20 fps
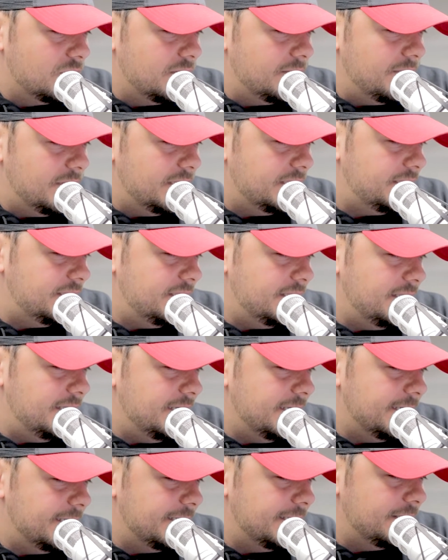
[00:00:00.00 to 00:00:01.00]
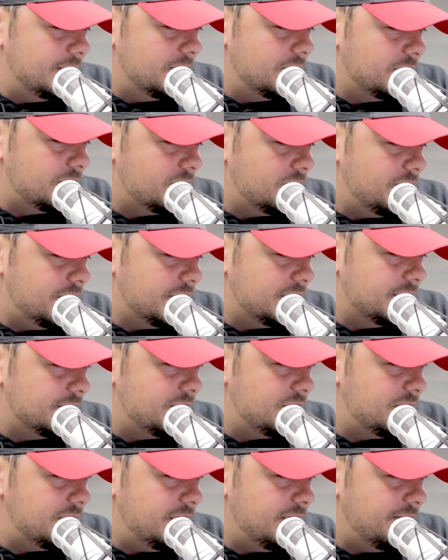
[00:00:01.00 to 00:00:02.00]
about the earthquake.
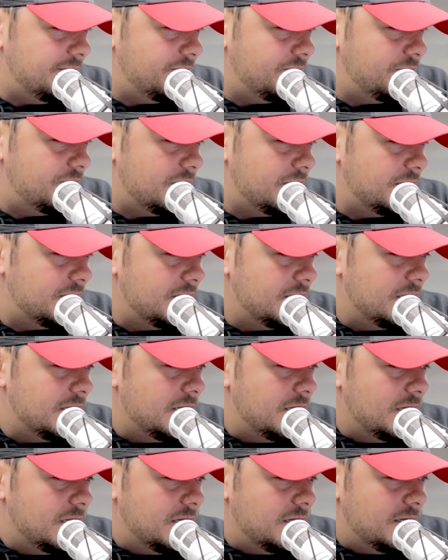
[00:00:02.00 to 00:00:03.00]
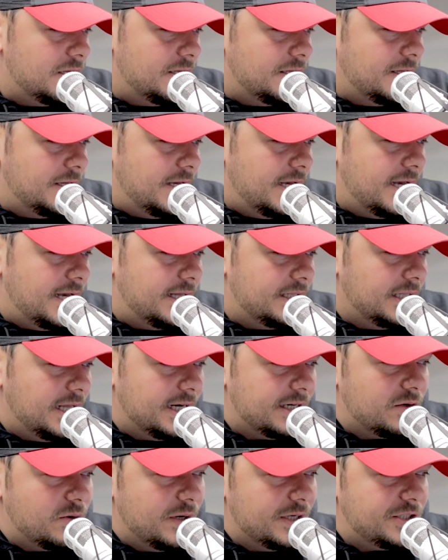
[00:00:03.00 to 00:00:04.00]
Let's see if a
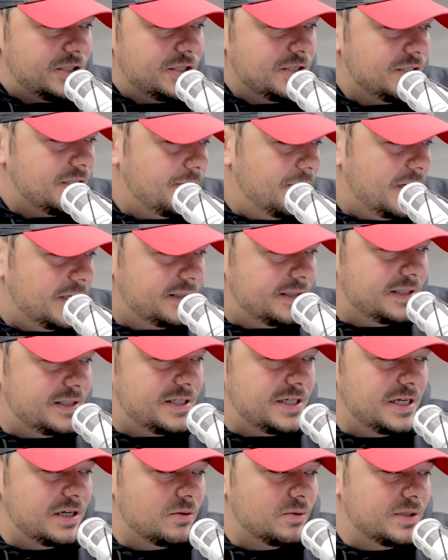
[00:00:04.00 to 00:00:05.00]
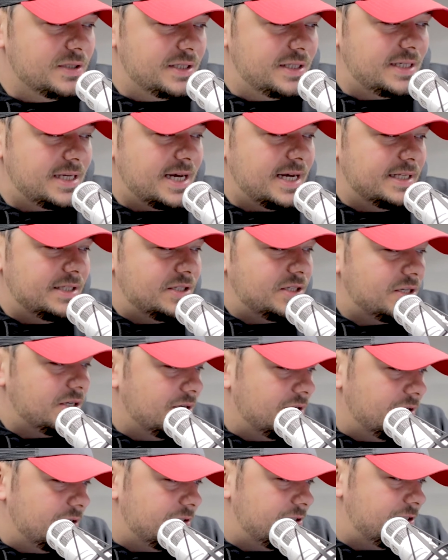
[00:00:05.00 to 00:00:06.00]
lot of questions about the ZL1 side
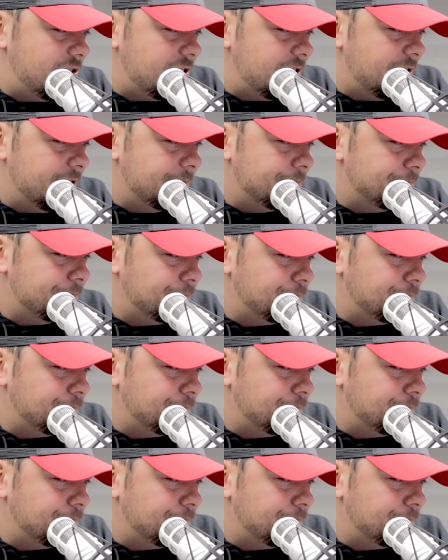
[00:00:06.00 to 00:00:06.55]
skirts.